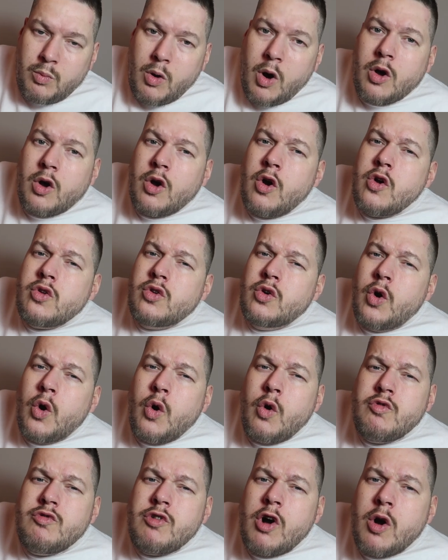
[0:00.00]
What could
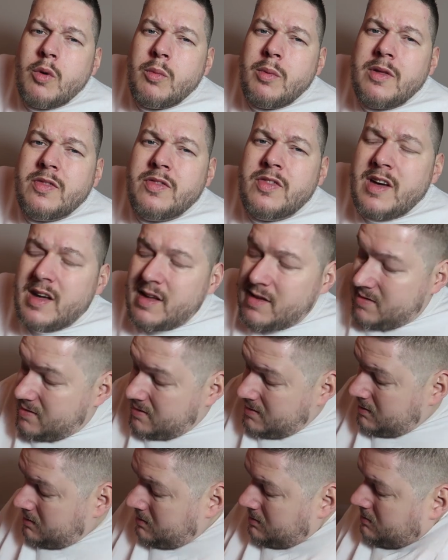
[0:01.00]
go wrong with
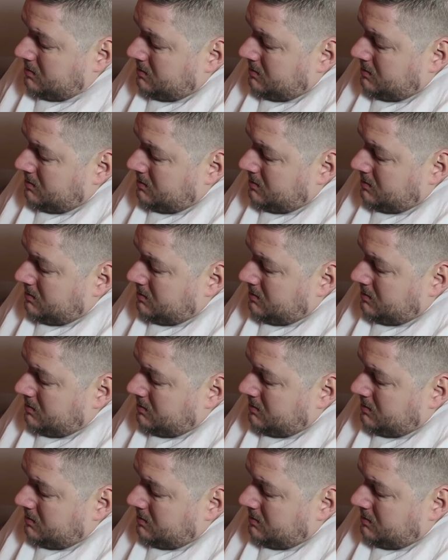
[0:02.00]
this?